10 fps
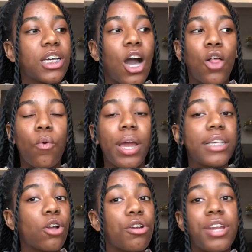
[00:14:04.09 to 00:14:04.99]
The
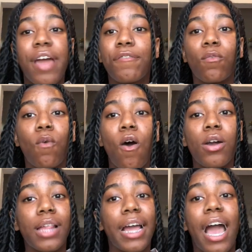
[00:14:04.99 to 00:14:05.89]
colorways are never
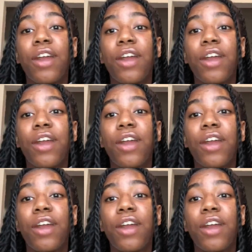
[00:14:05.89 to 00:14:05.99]
wrong. Like,